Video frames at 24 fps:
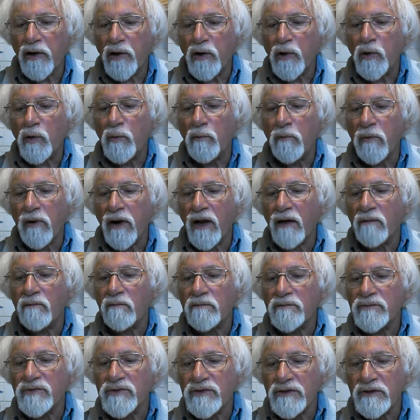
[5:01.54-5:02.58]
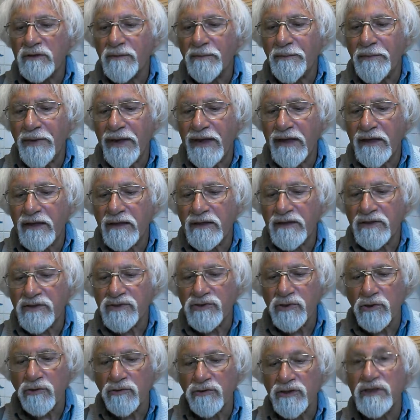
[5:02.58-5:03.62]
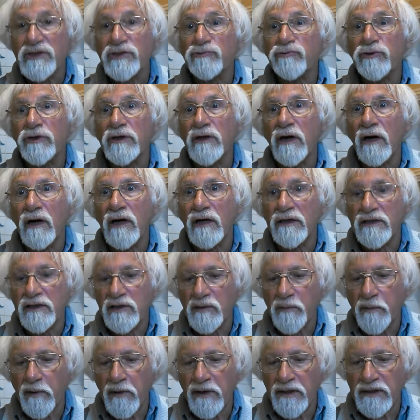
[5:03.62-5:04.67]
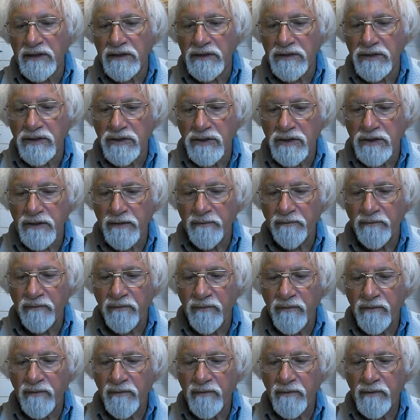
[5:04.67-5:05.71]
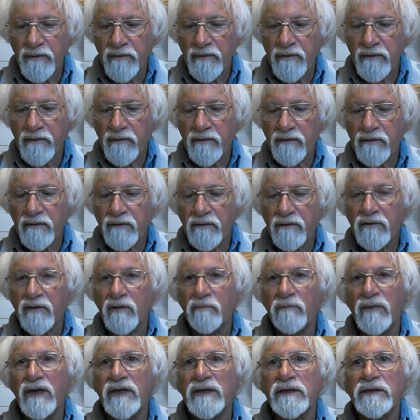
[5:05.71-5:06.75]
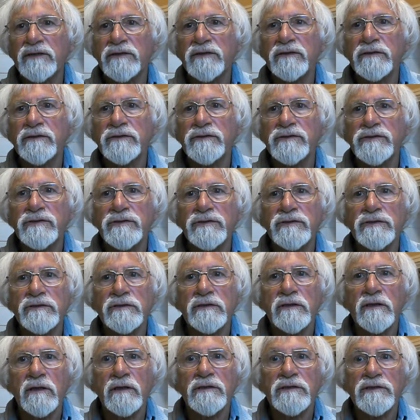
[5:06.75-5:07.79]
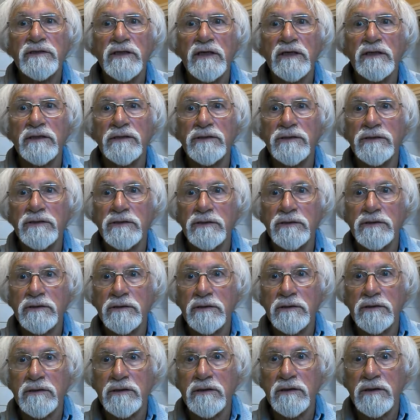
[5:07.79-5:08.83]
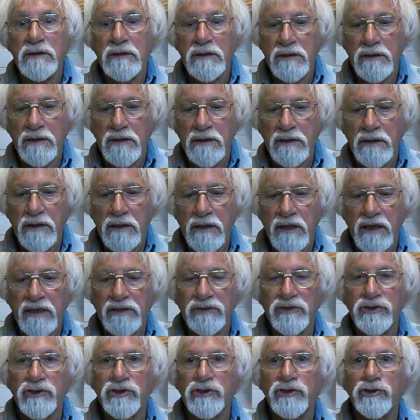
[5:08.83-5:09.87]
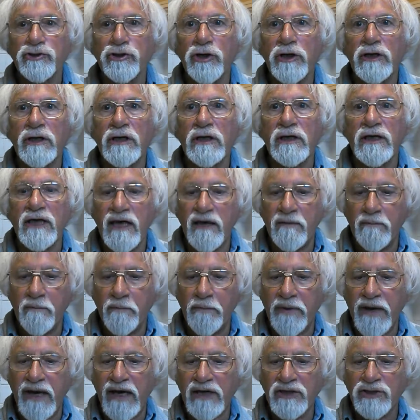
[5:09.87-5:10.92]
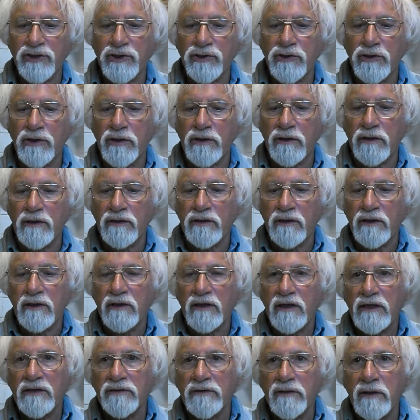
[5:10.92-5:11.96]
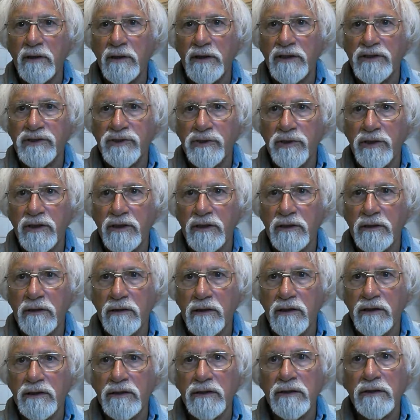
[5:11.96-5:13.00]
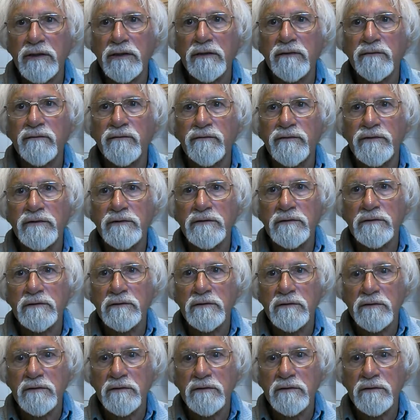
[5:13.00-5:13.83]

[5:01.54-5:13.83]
new plums and pears on disregarded plates. The maidens taste and stray impassioned in the littering leaves.